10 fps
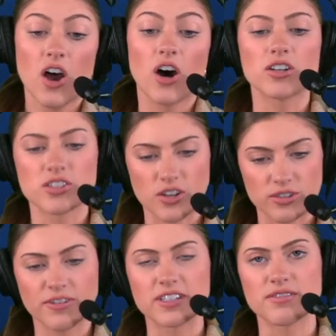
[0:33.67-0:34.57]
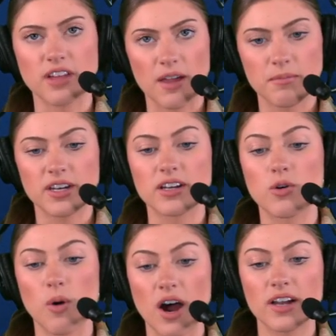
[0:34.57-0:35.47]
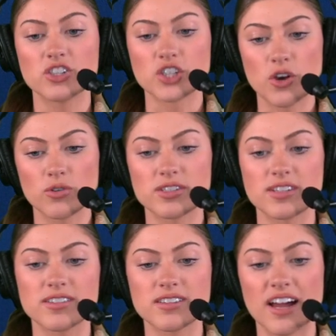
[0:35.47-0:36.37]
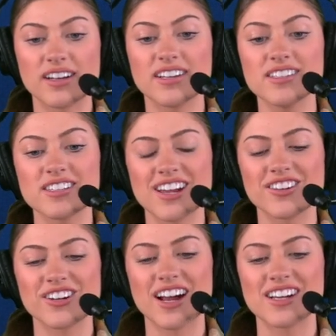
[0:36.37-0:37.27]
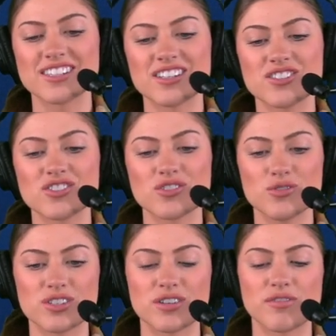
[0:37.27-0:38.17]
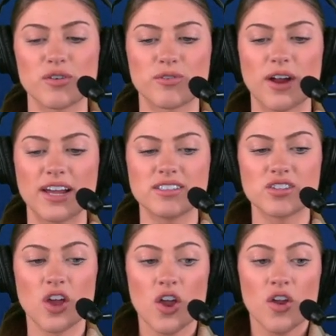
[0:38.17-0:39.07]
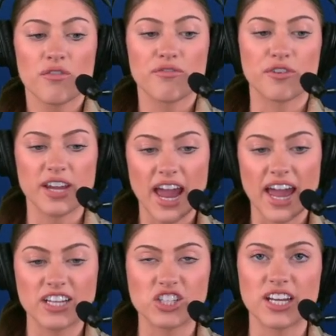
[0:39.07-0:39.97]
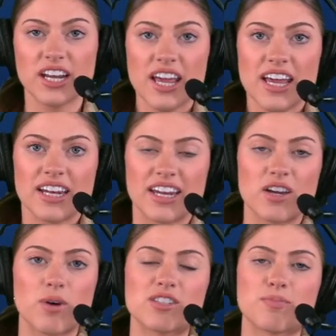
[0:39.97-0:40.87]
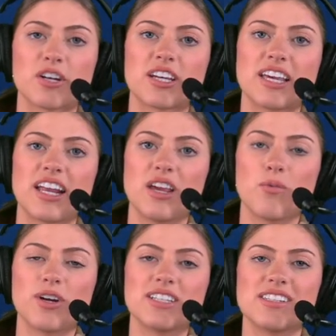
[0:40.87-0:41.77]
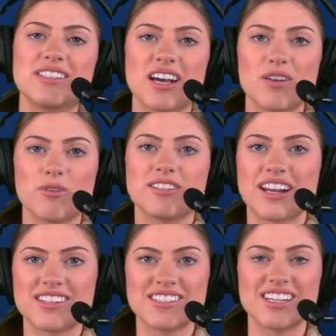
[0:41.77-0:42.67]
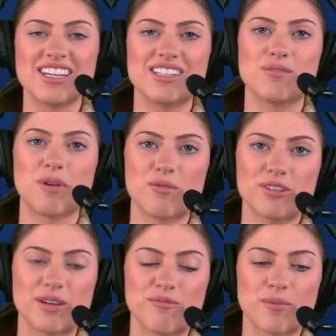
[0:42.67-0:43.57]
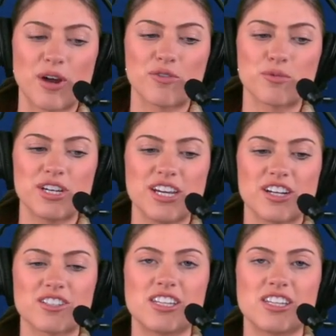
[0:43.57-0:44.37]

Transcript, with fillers: Also, defensive lineman Naquan Jones has signed his tender as an exclusive rights free agent. Nick Westbrook Ikhine, what has he done with Tennessee? He's been with them for about three years.